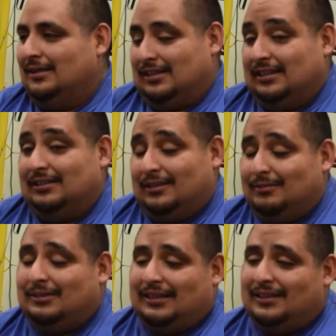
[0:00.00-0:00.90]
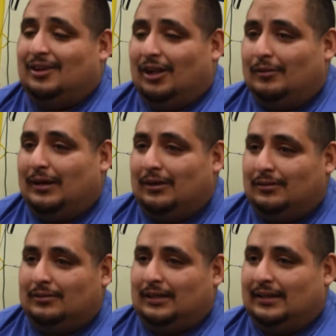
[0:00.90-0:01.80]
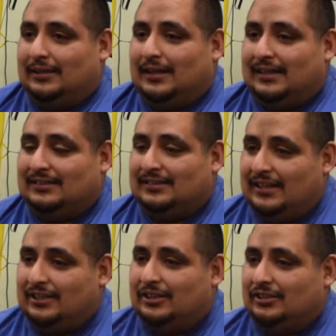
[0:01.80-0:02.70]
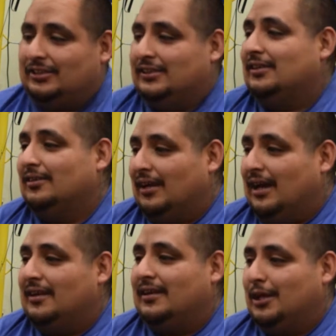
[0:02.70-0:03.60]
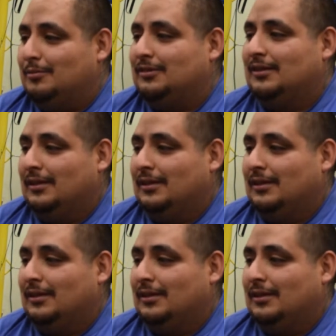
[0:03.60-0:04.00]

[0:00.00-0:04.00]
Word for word: So I, I mean, I think Colorado, like in the next ten years, you're going to hear a lot of names